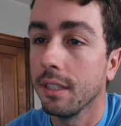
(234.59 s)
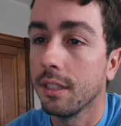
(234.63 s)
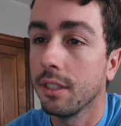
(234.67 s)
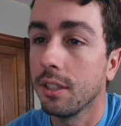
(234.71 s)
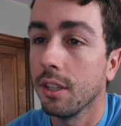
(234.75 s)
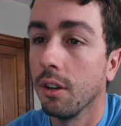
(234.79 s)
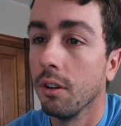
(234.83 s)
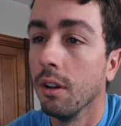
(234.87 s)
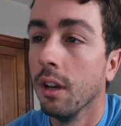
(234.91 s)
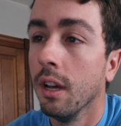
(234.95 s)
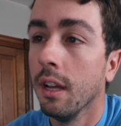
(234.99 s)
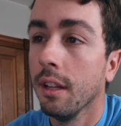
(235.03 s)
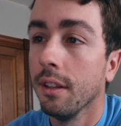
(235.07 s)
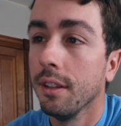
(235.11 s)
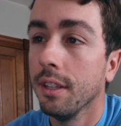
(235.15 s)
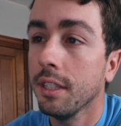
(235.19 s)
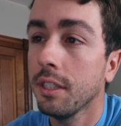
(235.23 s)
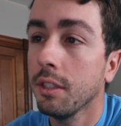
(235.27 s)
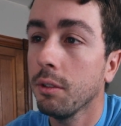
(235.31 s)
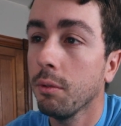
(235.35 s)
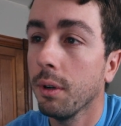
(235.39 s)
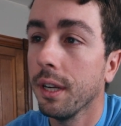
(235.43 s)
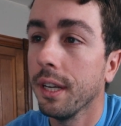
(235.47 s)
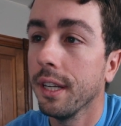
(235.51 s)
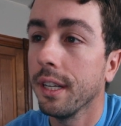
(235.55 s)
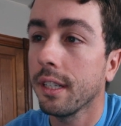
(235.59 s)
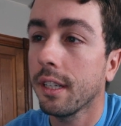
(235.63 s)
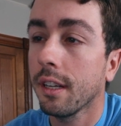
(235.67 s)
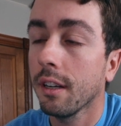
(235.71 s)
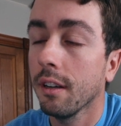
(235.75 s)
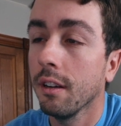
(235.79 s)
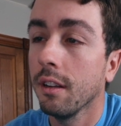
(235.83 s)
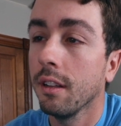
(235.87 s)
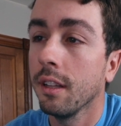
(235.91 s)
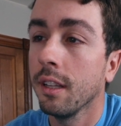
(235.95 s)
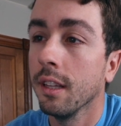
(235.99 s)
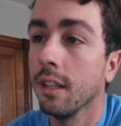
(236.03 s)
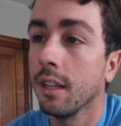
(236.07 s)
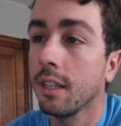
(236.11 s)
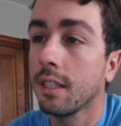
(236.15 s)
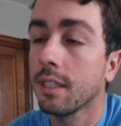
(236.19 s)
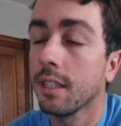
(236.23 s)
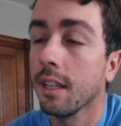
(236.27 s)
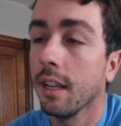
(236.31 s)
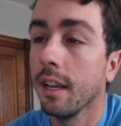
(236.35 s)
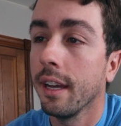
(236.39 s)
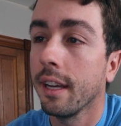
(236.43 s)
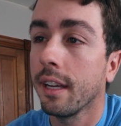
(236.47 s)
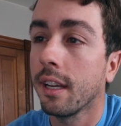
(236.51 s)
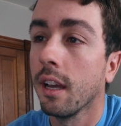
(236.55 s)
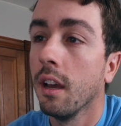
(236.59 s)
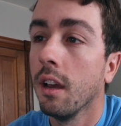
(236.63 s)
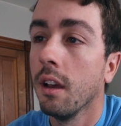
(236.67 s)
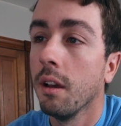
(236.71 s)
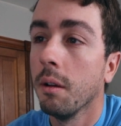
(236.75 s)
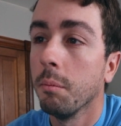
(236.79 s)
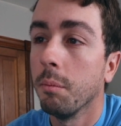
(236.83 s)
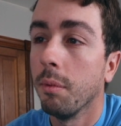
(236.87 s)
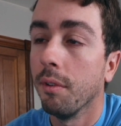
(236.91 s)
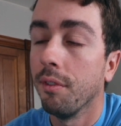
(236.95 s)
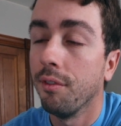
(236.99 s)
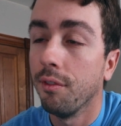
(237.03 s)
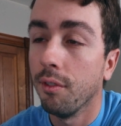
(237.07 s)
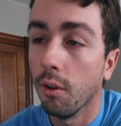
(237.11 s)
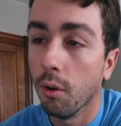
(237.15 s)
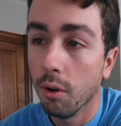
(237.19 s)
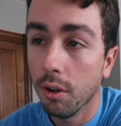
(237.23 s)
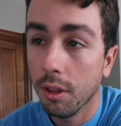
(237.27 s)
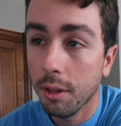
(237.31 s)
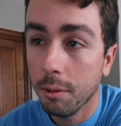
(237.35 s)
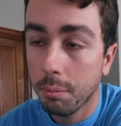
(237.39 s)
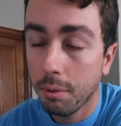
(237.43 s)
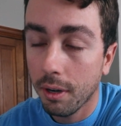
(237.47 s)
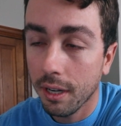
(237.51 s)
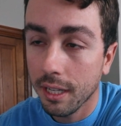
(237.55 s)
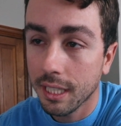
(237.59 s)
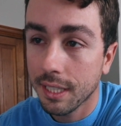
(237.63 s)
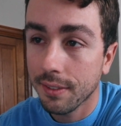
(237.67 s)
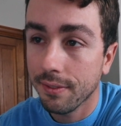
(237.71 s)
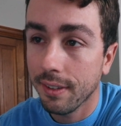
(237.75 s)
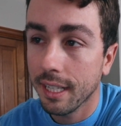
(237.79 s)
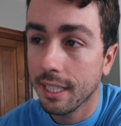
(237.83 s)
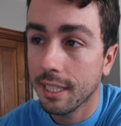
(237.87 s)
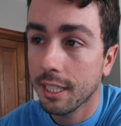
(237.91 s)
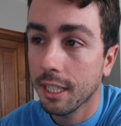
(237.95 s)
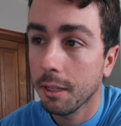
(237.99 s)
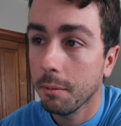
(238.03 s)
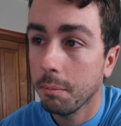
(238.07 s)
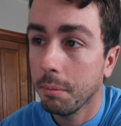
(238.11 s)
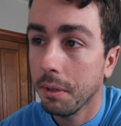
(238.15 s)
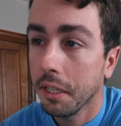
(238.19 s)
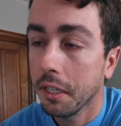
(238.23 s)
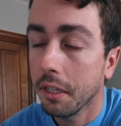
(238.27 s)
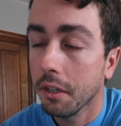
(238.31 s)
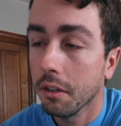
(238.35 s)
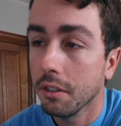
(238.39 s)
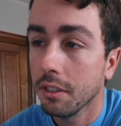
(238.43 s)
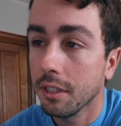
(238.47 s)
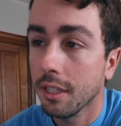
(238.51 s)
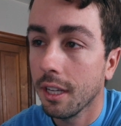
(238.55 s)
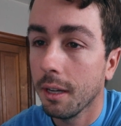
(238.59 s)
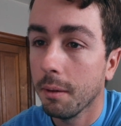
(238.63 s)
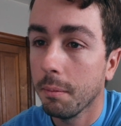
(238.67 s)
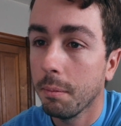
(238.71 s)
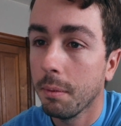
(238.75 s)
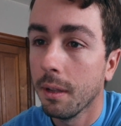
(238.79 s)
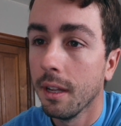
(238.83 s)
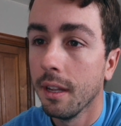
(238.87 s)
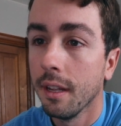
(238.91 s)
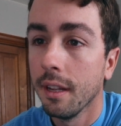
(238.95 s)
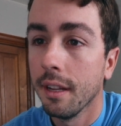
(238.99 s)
So this is what it currently looks like before the price of SLP goes up.